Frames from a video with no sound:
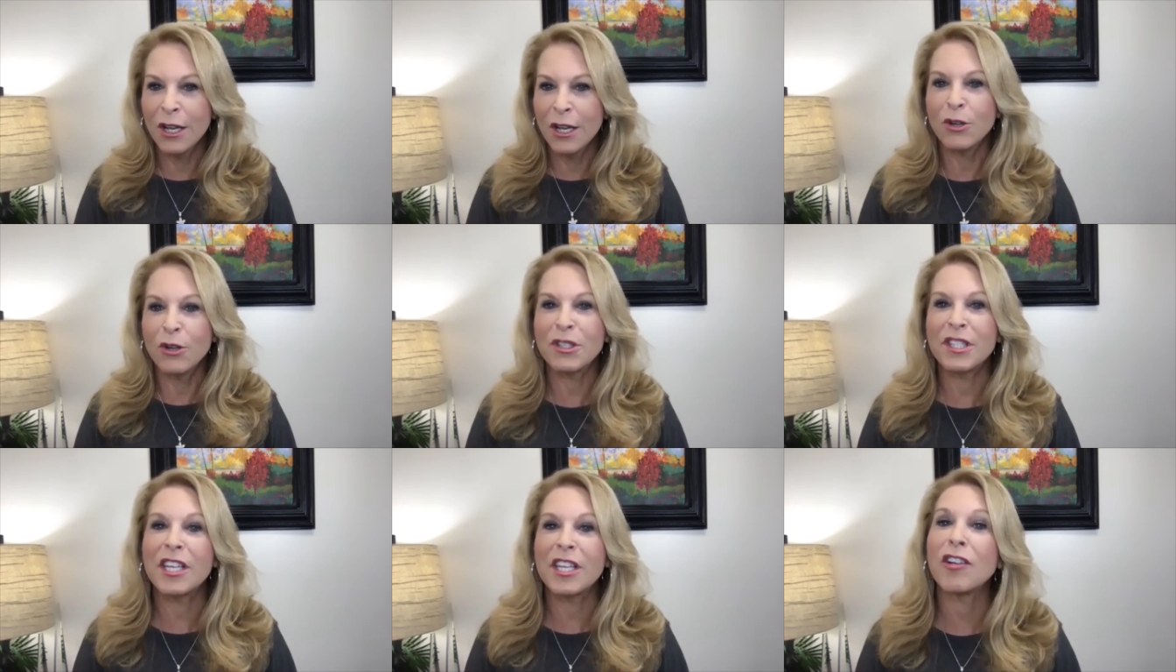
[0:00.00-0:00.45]

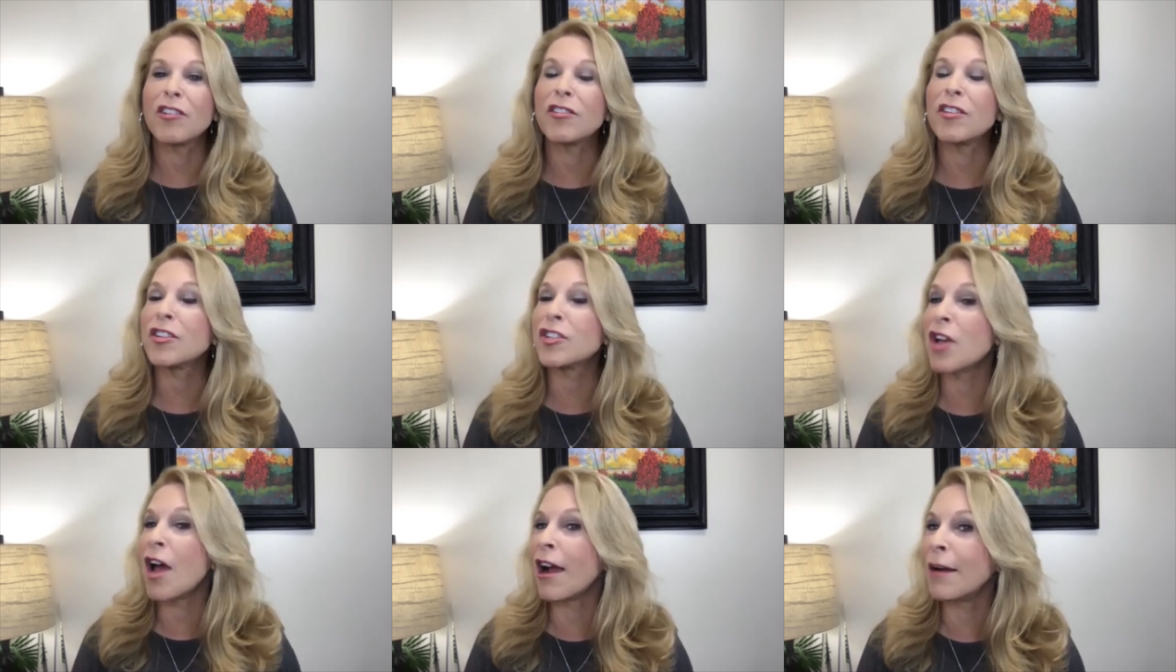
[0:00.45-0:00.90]
who's here to
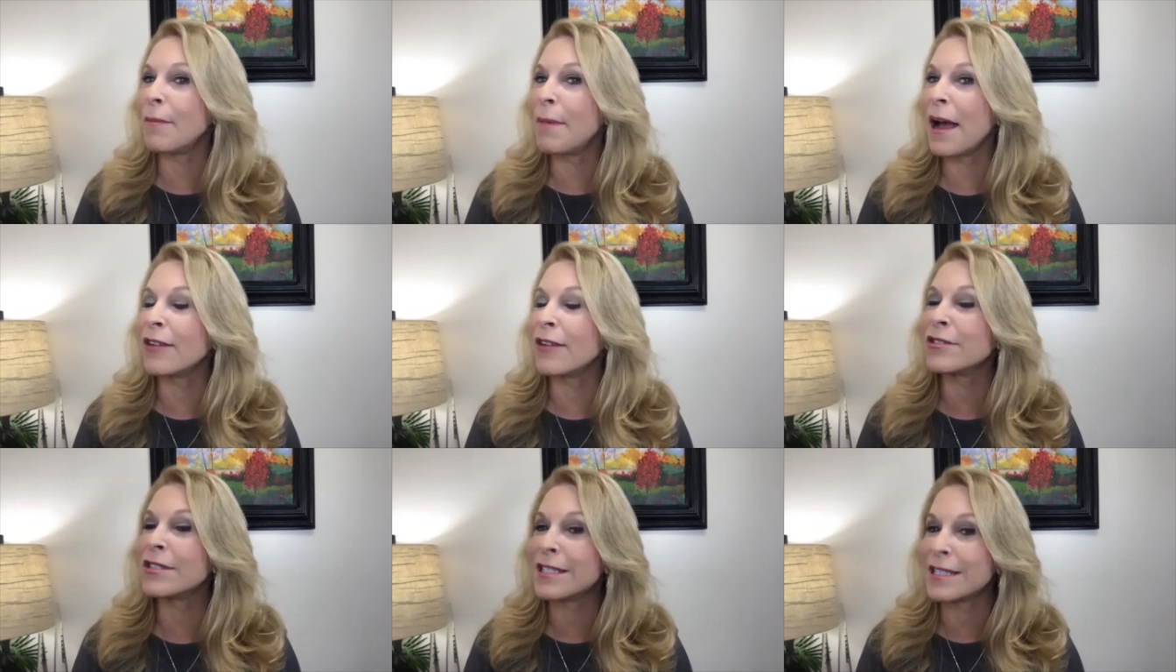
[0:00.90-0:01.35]
talk
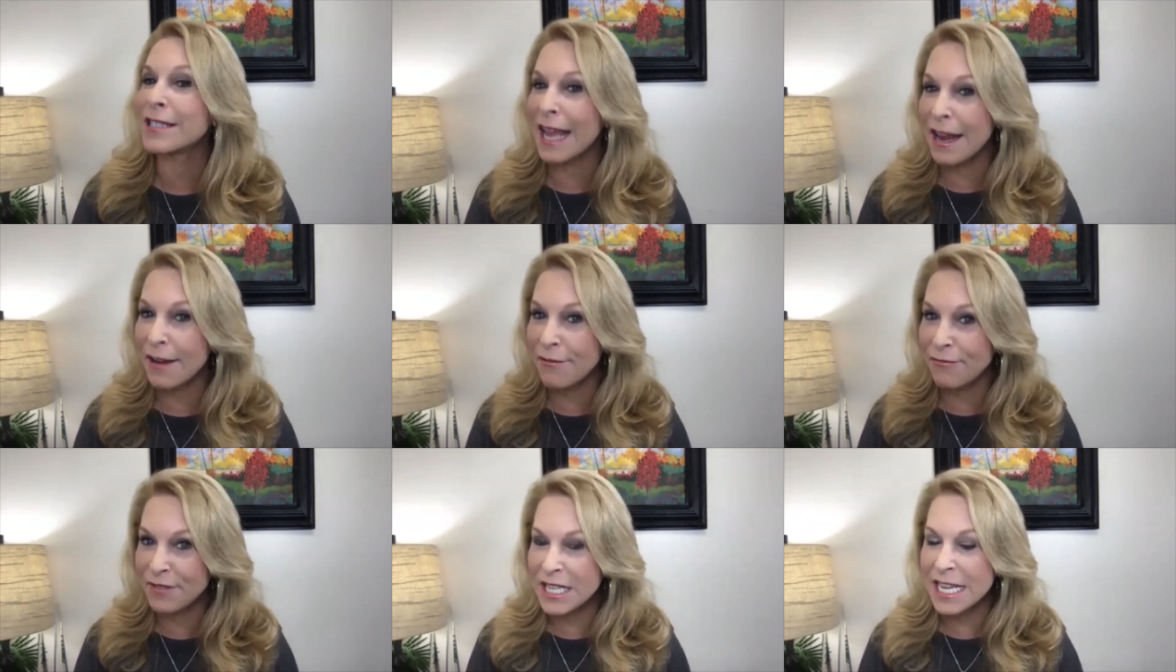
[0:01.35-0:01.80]
about
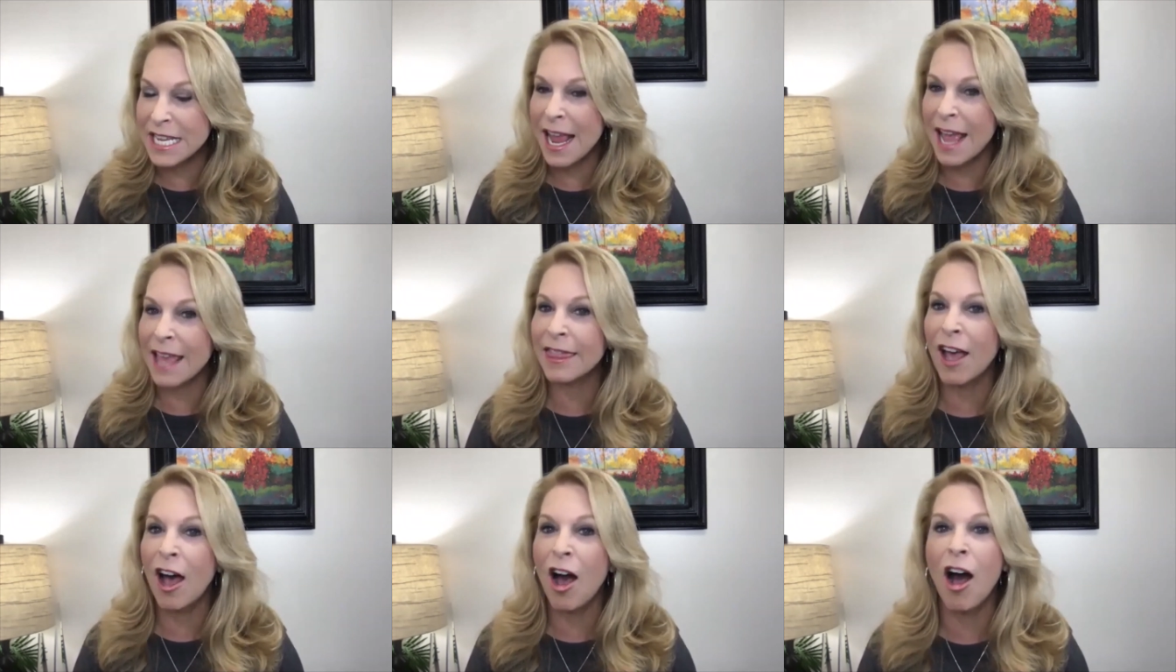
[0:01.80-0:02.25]
safety
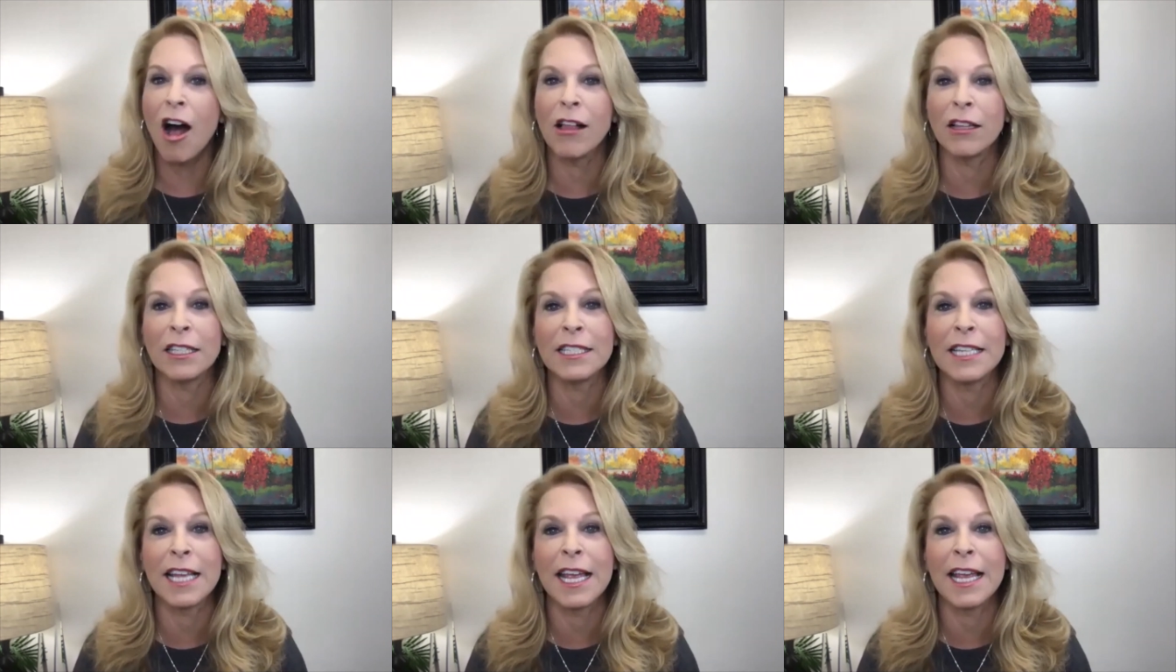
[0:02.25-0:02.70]
and the
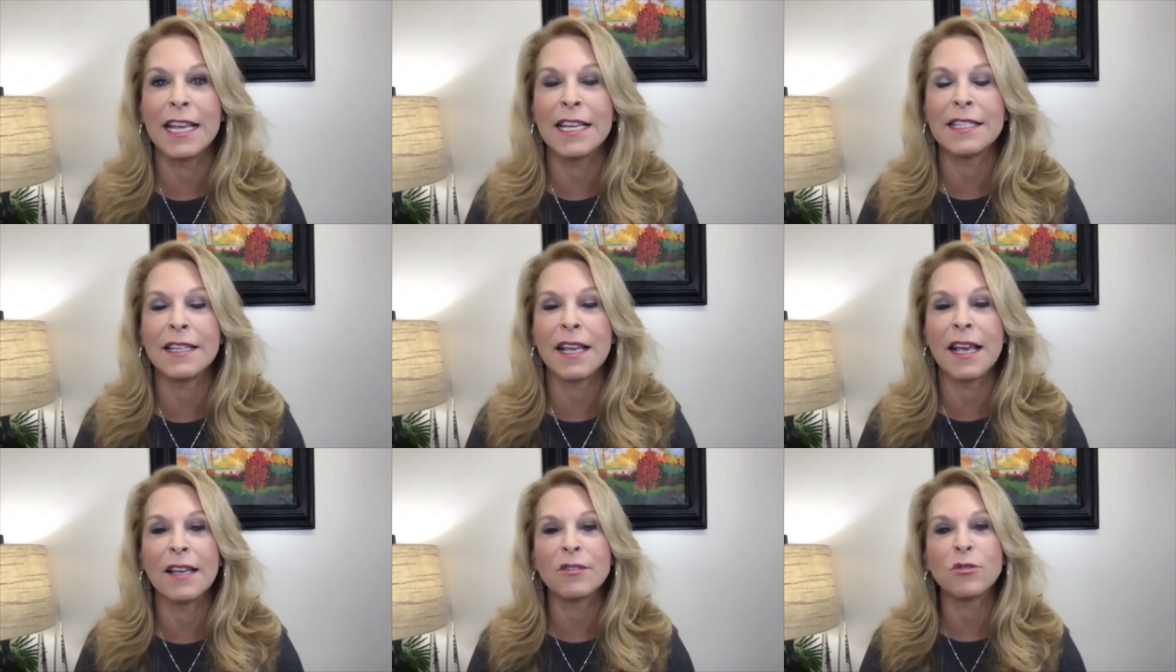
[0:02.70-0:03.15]

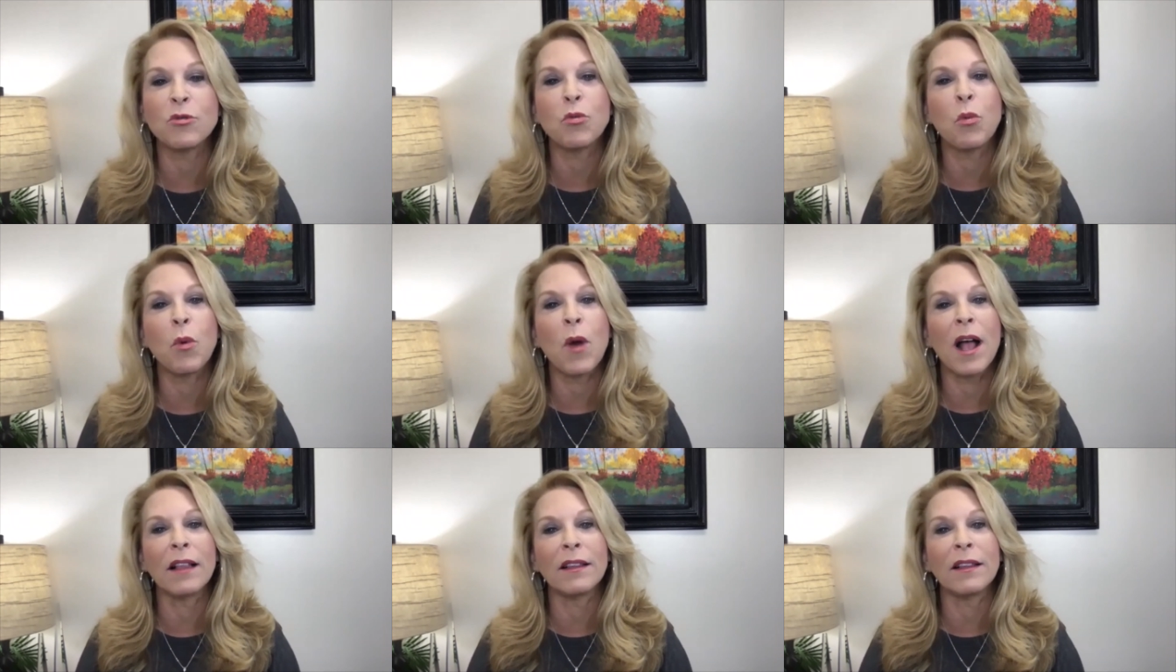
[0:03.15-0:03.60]
holidays, as
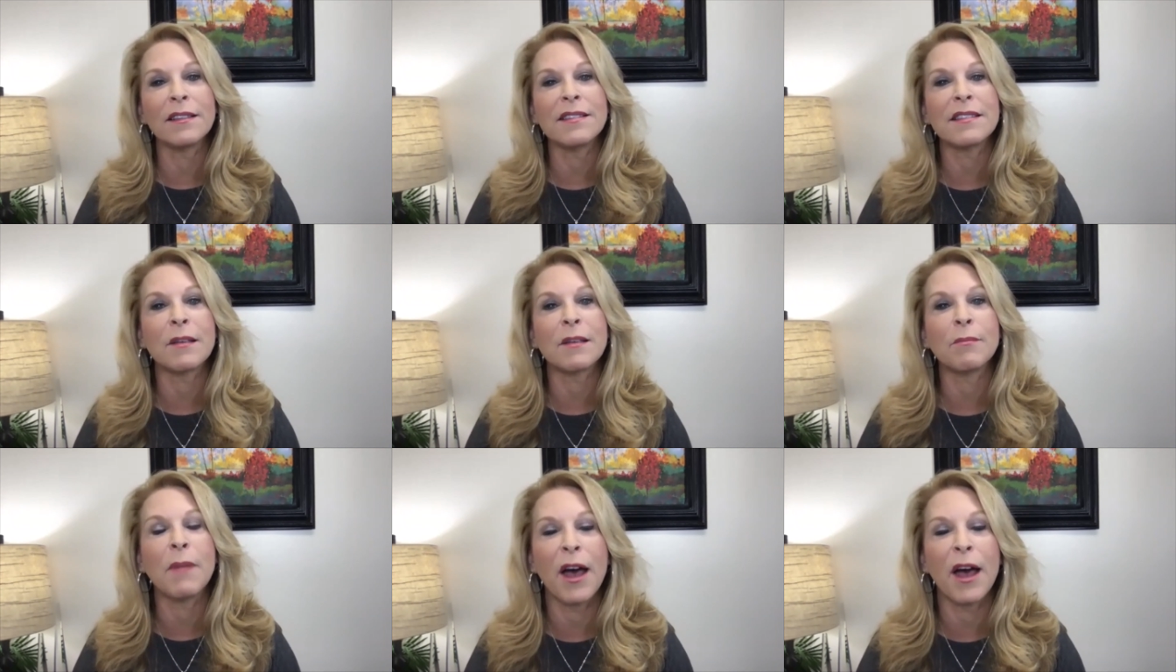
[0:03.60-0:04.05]
well as
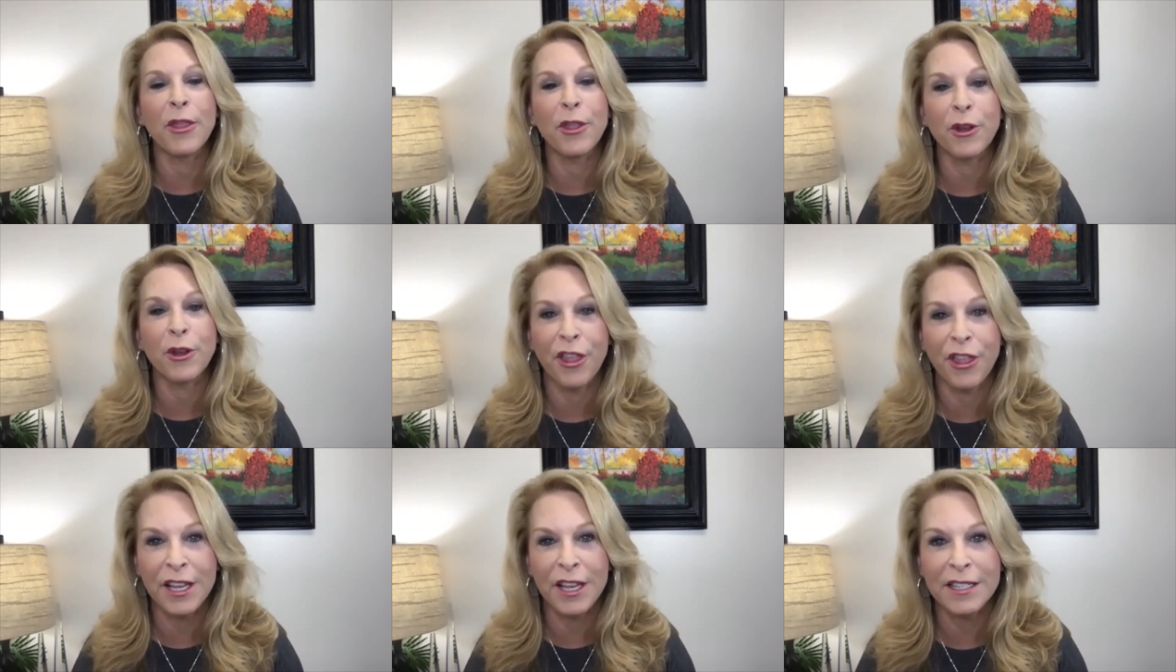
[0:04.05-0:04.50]
some other
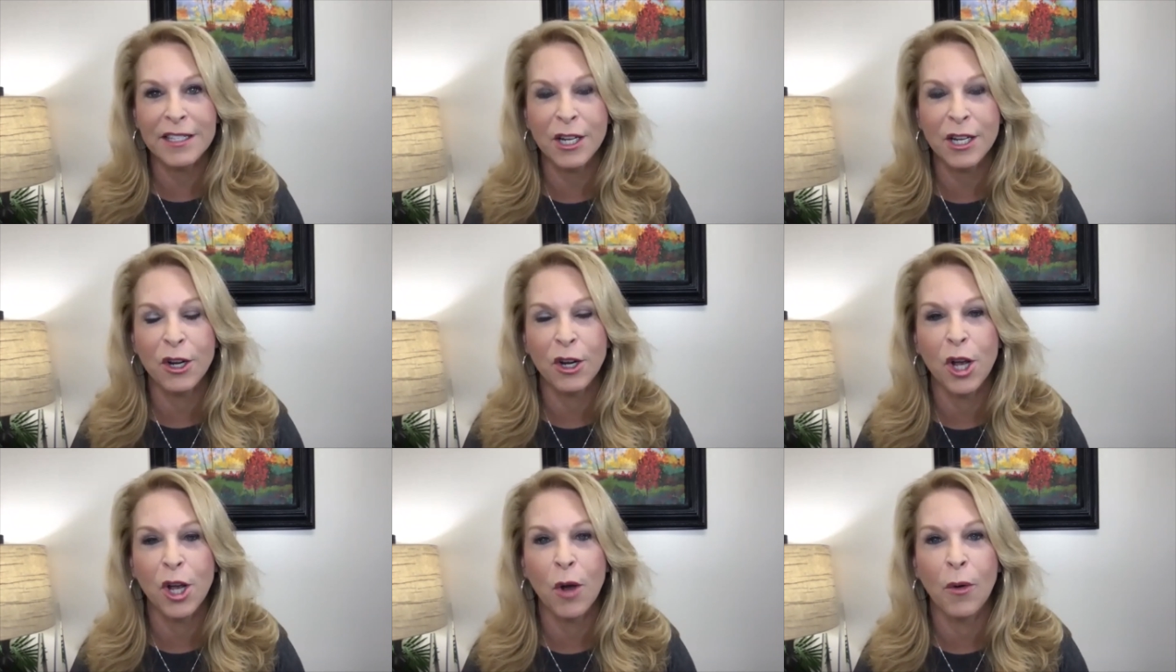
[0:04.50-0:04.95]
things that
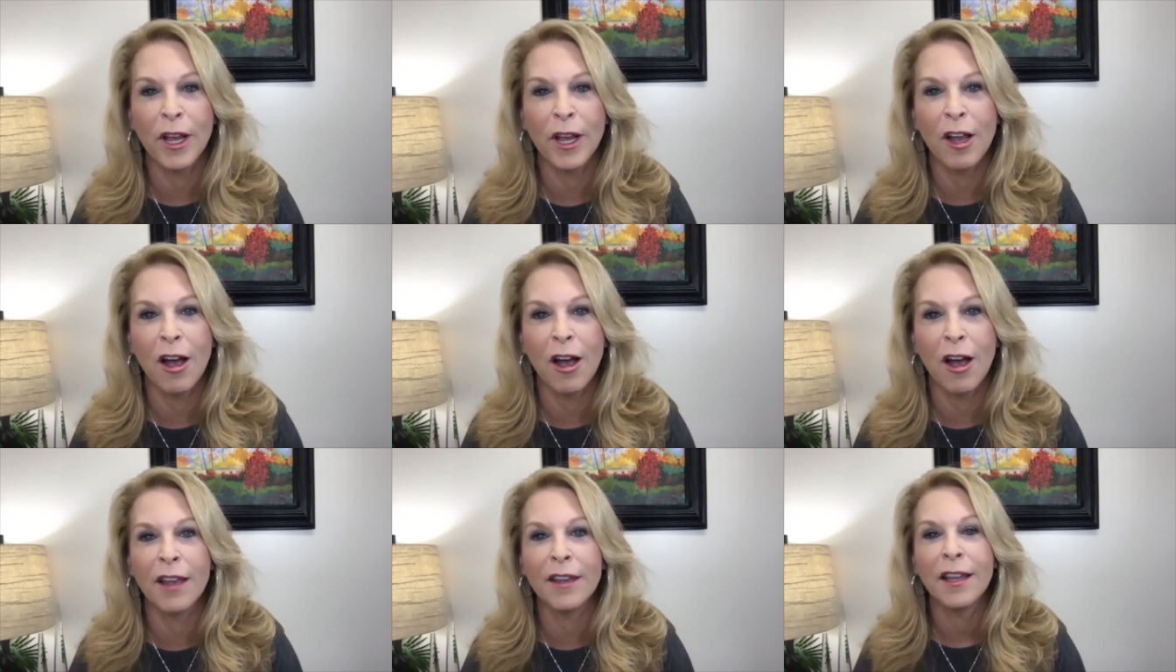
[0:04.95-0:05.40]
are going
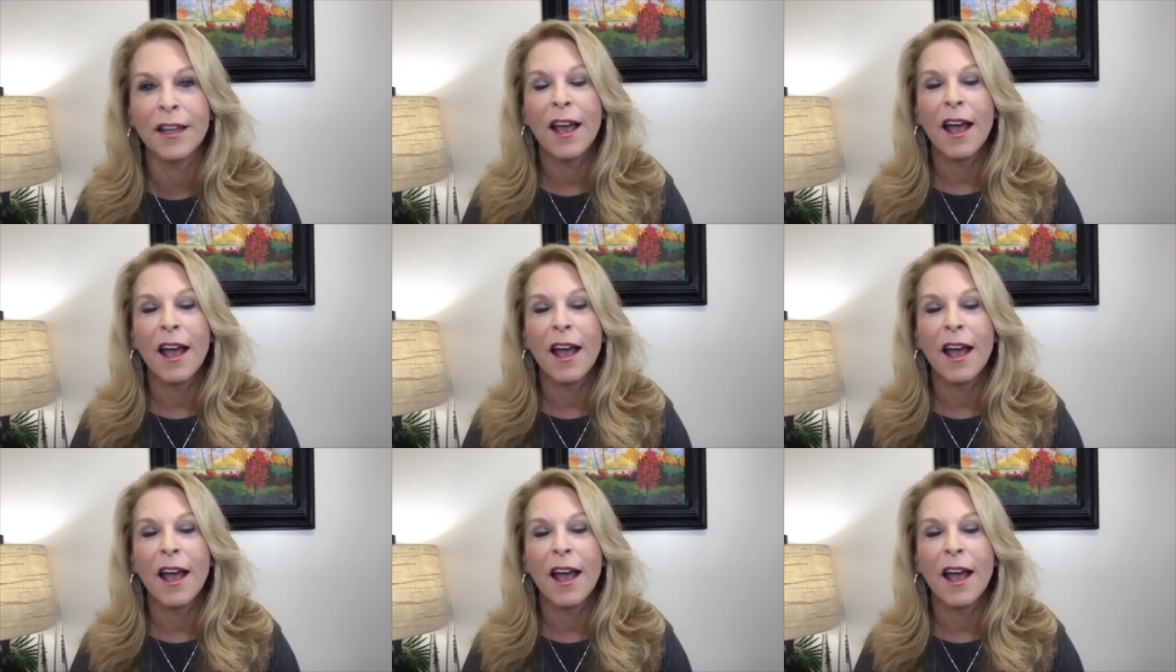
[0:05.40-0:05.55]
on